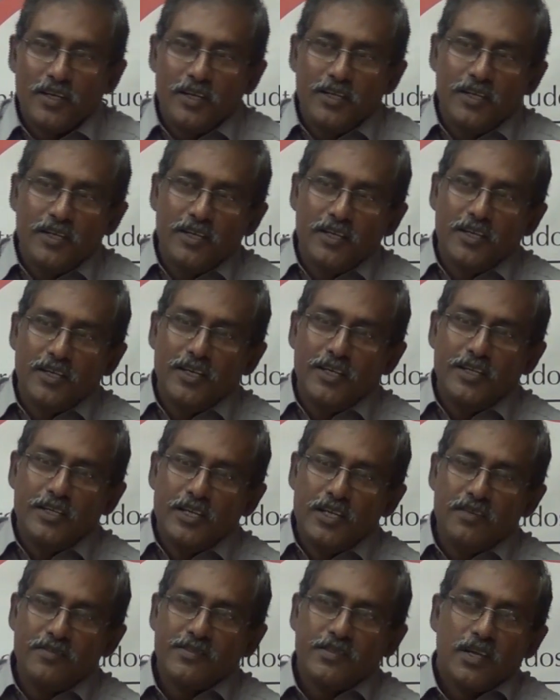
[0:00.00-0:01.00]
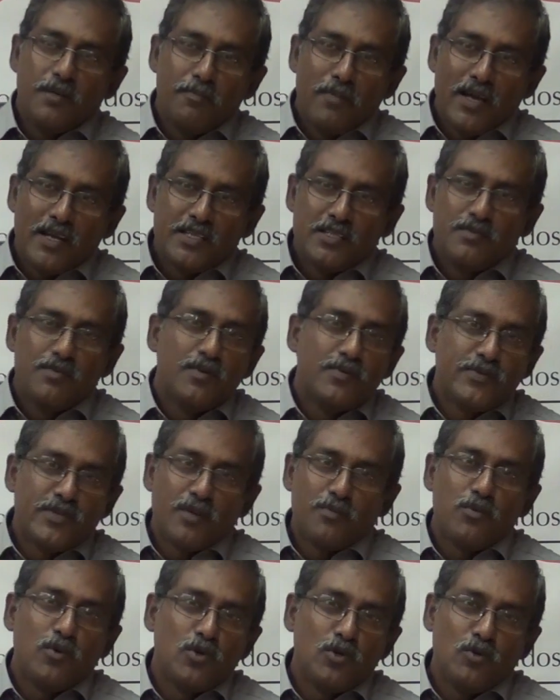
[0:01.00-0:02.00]
It gives maximum
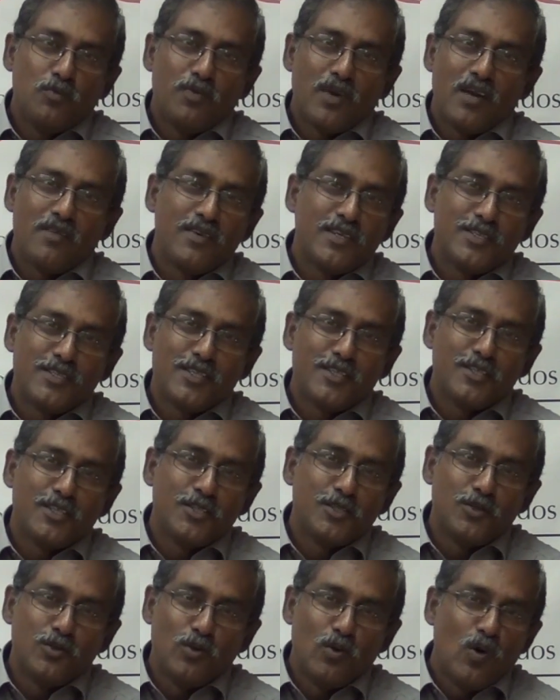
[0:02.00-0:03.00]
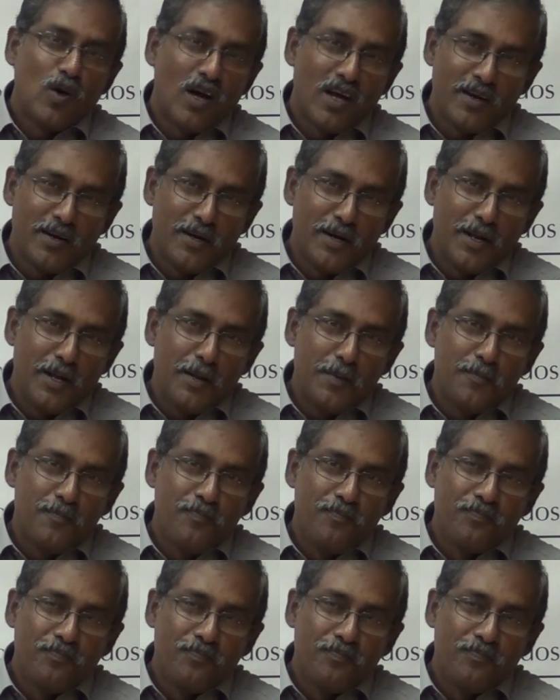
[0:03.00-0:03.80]
support to private sector to do R&D.